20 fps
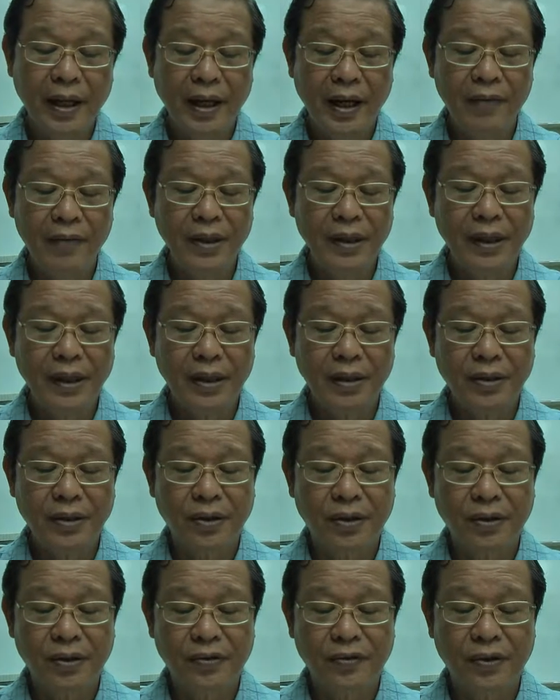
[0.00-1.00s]
Having thus
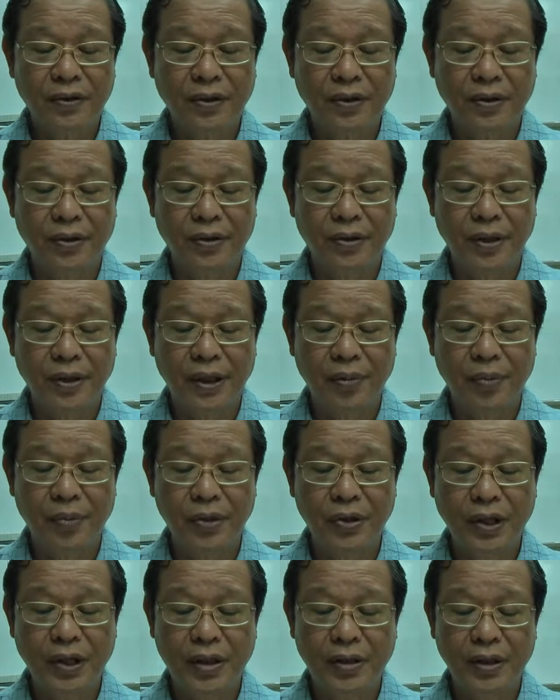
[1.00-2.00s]
gone forth and
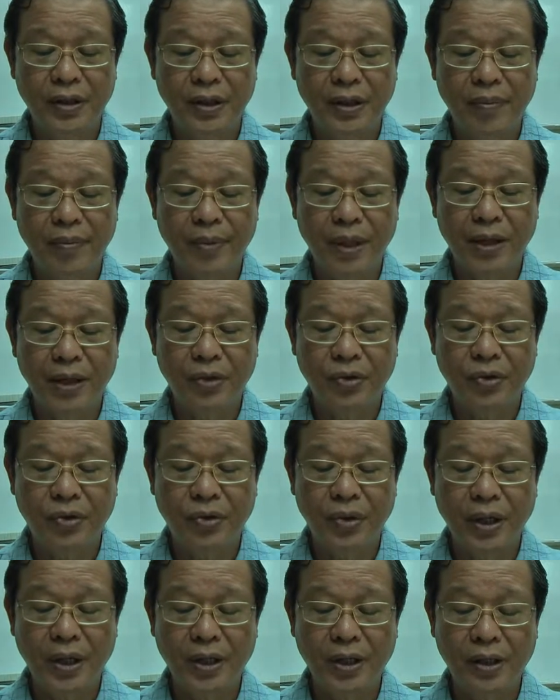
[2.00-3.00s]
possessing the monk's
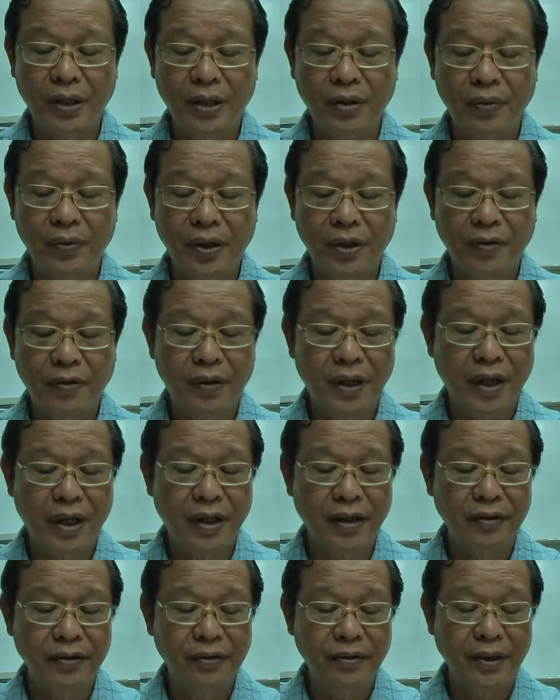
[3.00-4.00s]
training and way of
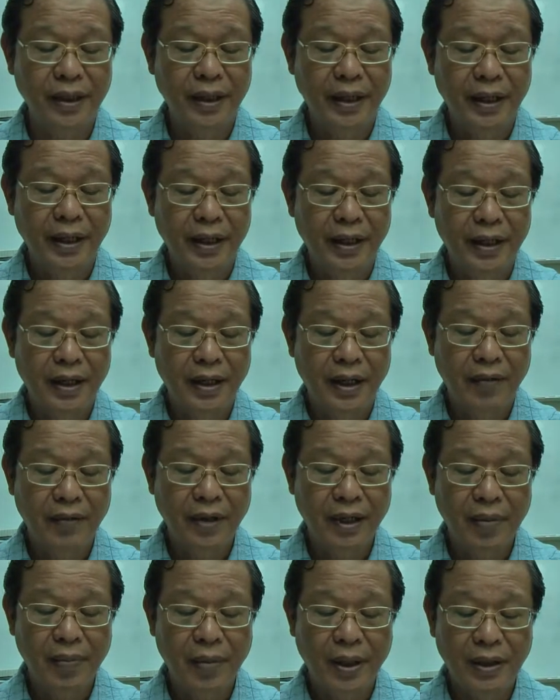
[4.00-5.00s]
life,
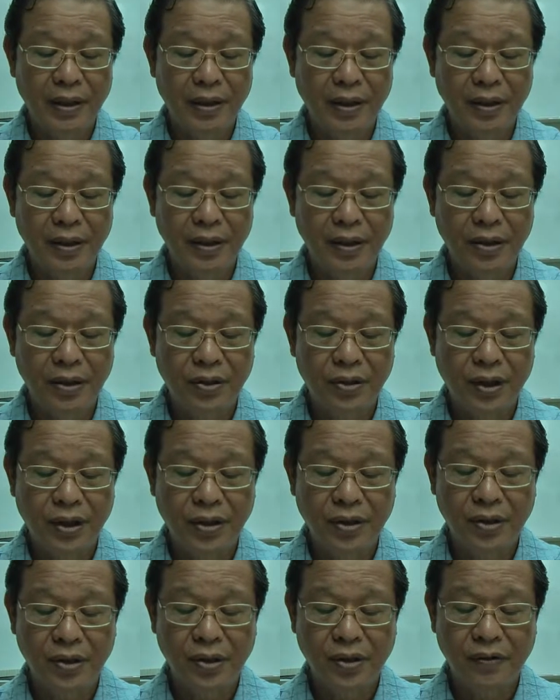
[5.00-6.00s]
having abandoned the
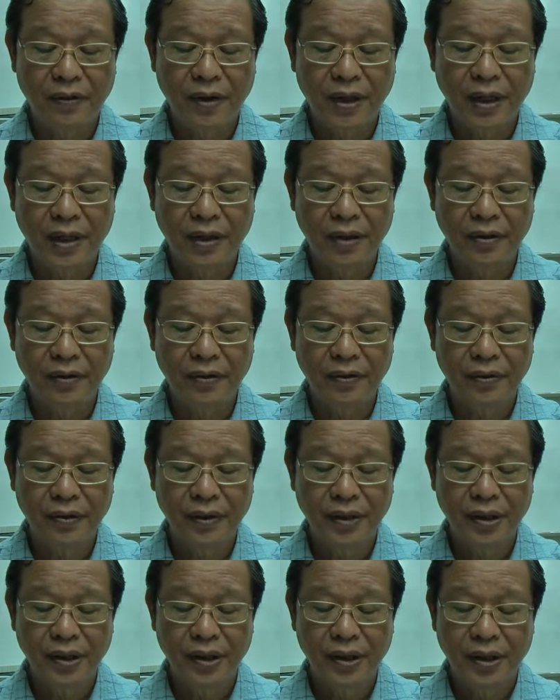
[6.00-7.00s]
destruction of life,
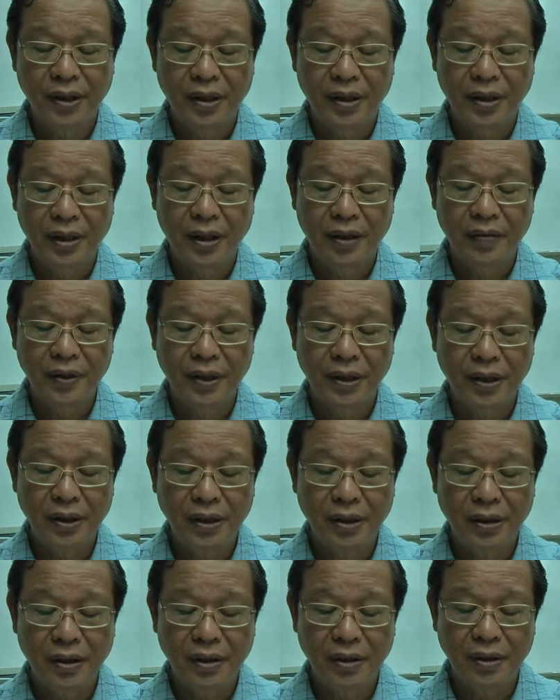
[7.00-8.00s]

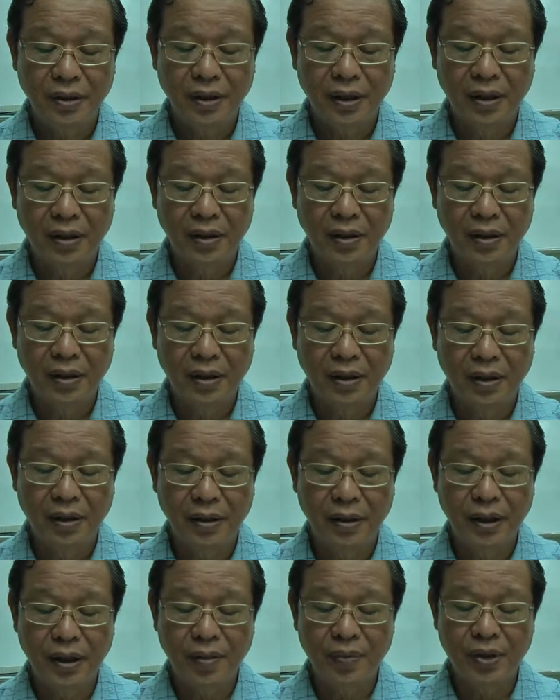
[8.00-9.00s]

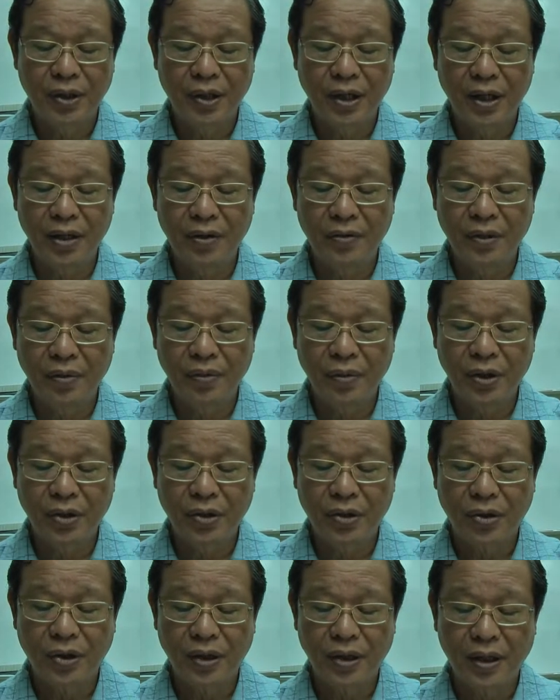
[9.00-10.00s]
he abstains from
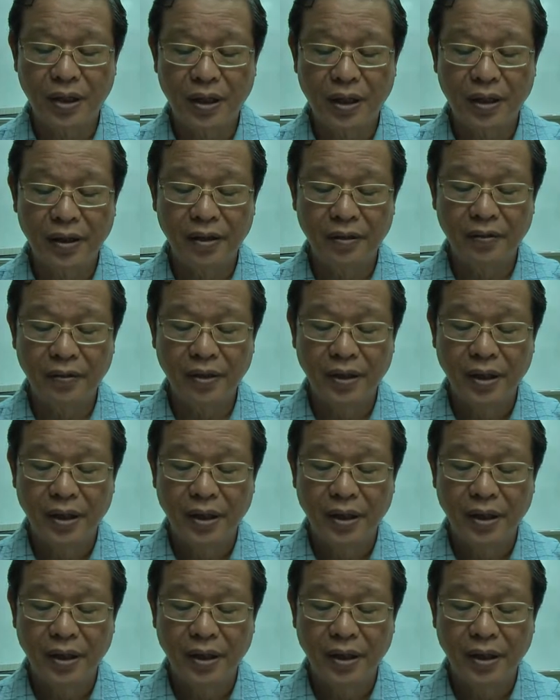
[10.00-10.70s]
destroying life.